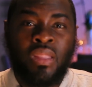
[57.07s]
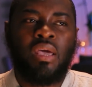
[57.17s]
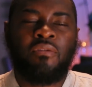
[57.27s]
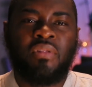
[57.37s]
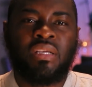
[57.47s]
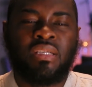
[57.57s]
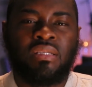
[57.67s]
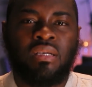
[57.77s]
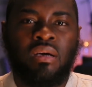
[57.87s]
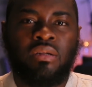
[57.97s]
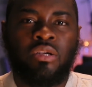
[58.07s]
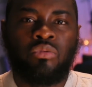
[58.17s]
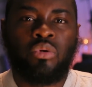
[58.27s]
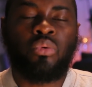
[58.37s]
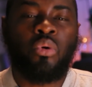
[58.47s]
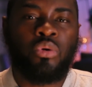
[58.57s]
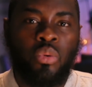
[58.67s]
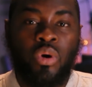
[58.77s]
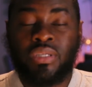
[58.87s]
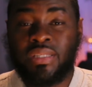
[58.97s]
if this is the, the, the route you
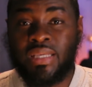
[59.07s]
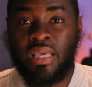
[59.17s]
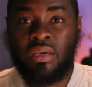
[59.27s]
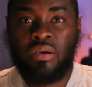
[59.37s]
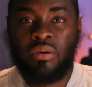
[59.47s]
want to take